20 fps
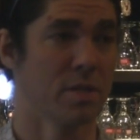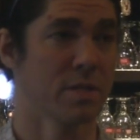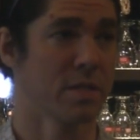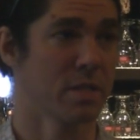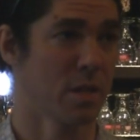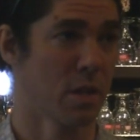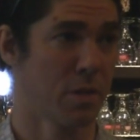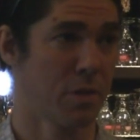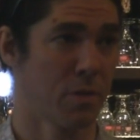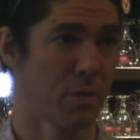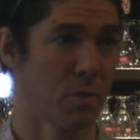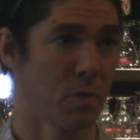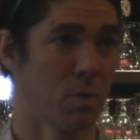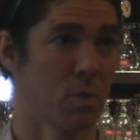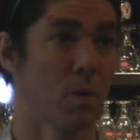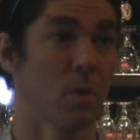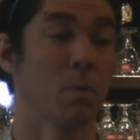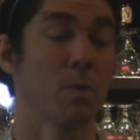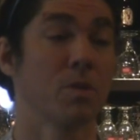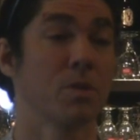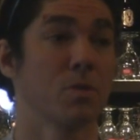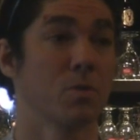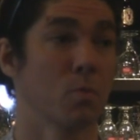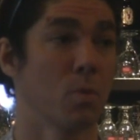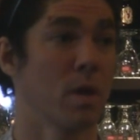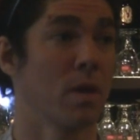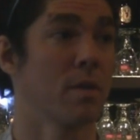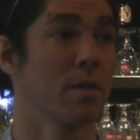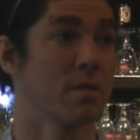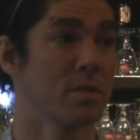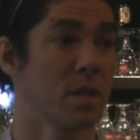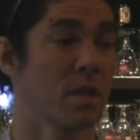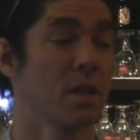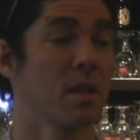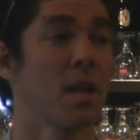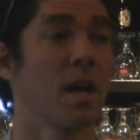This is the third world, which is where there's a